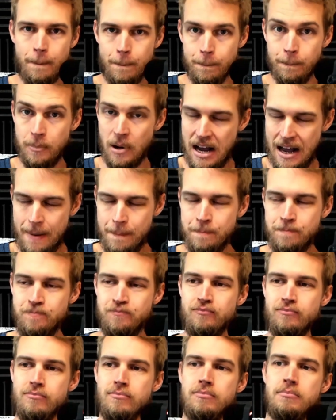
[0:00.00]
But
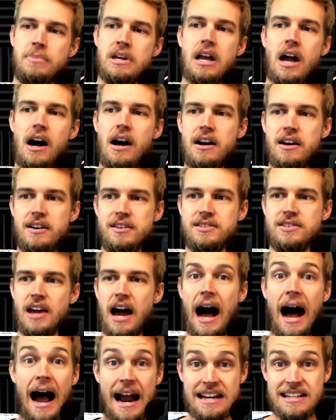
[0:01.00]
because
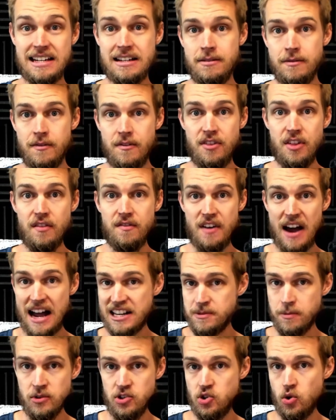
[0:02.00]
I did the vast
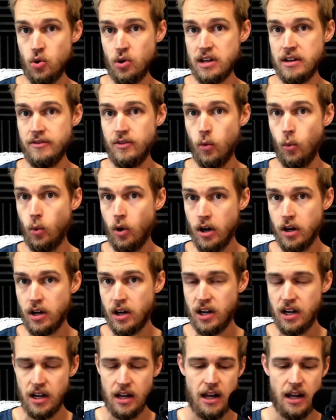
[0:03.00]
majority of the work,